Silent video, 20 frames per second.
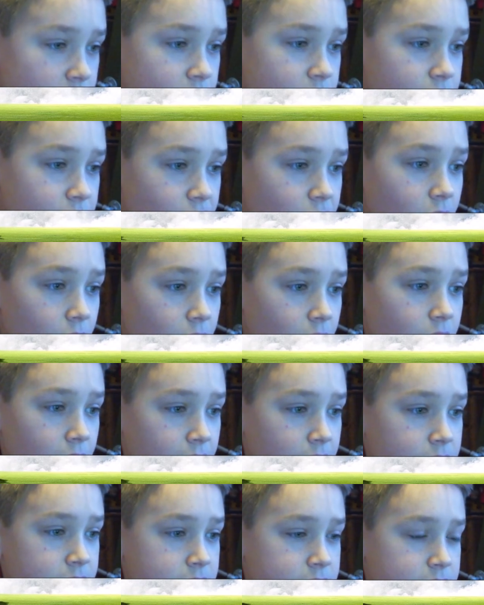they're all
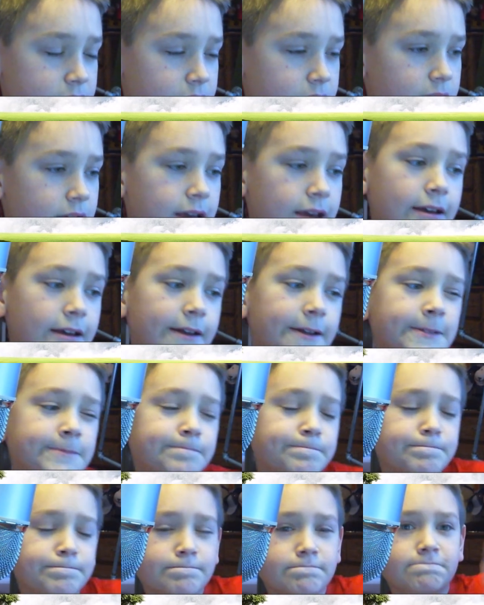eight.
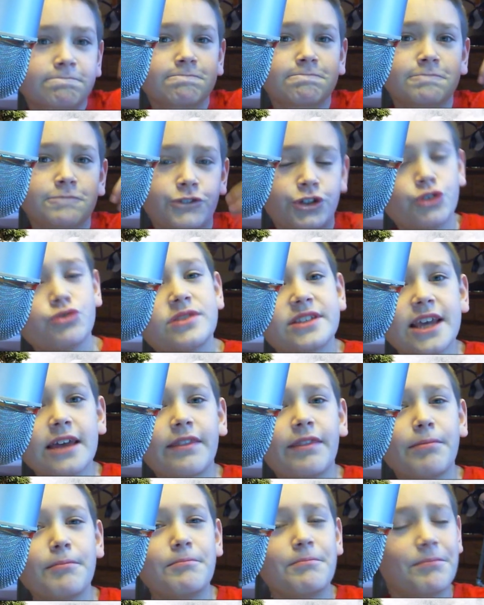You
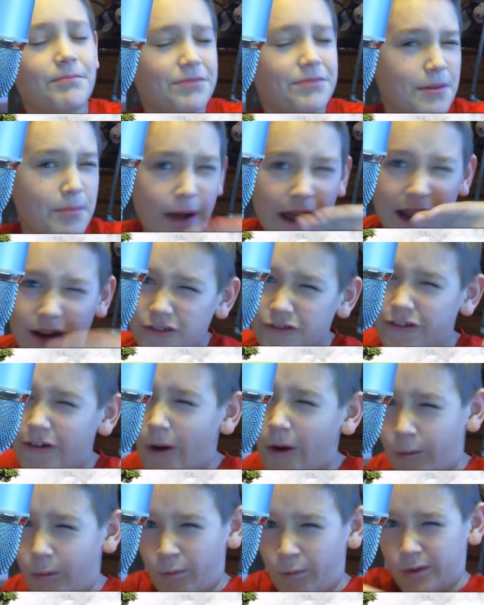said the
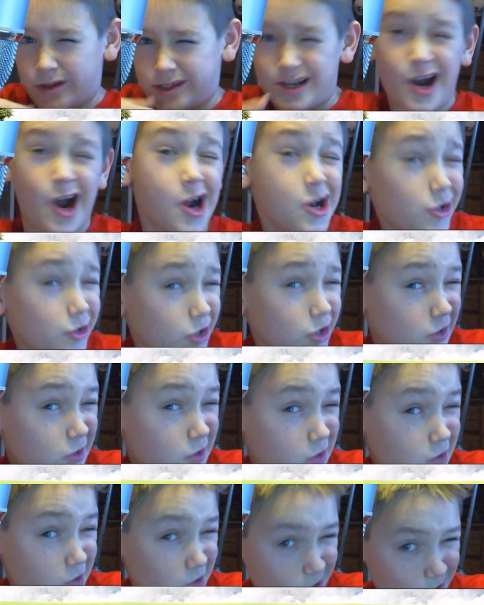microphone was a hundred
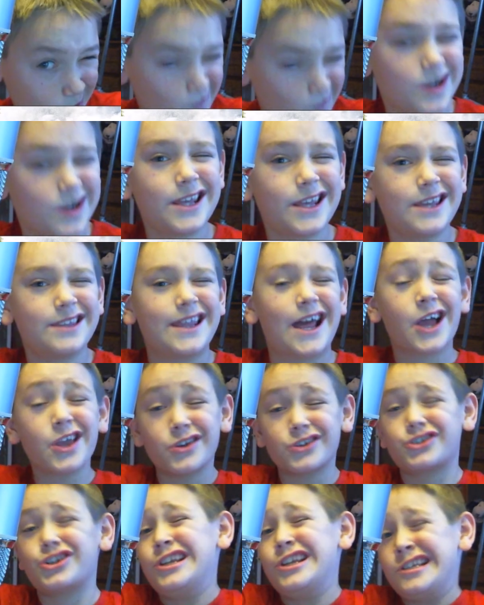Twenty. Now
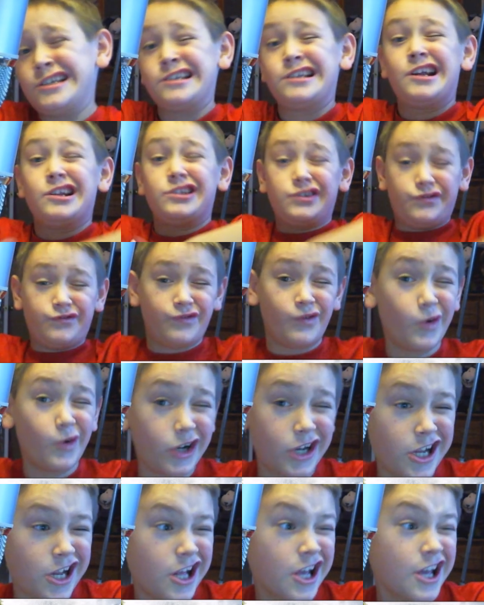you changed it to
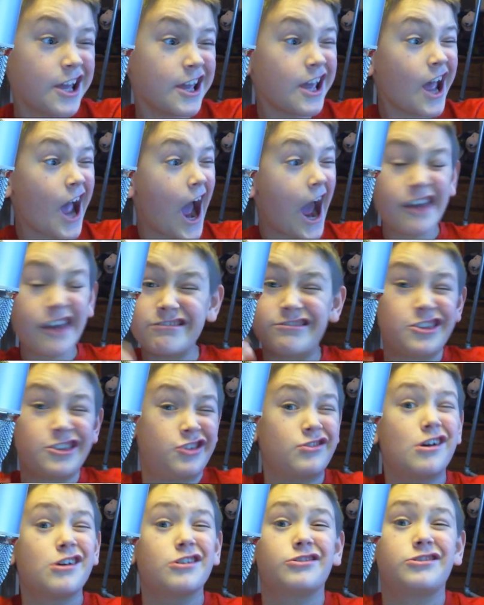140. I think
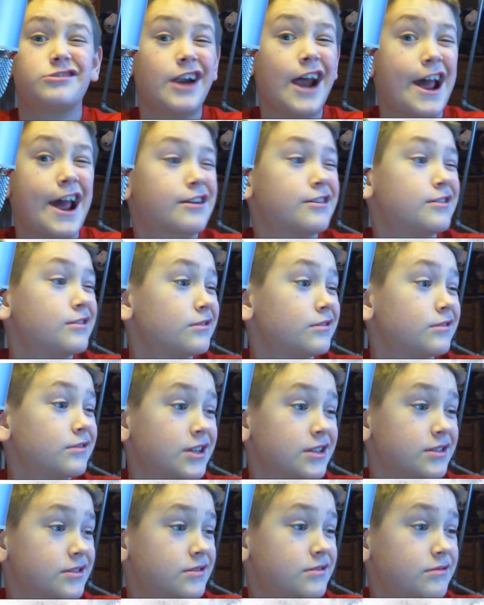you're on crack
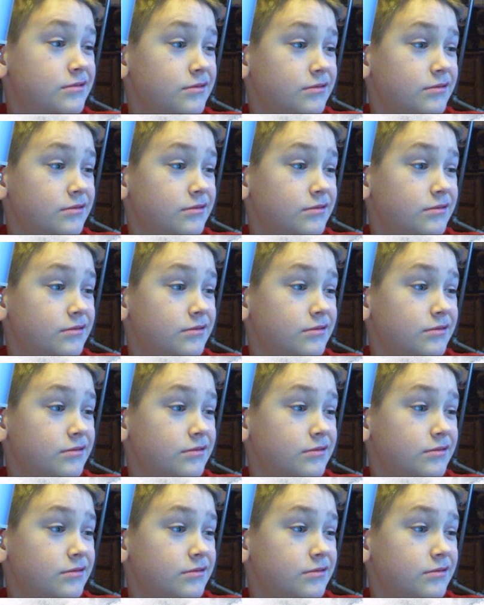because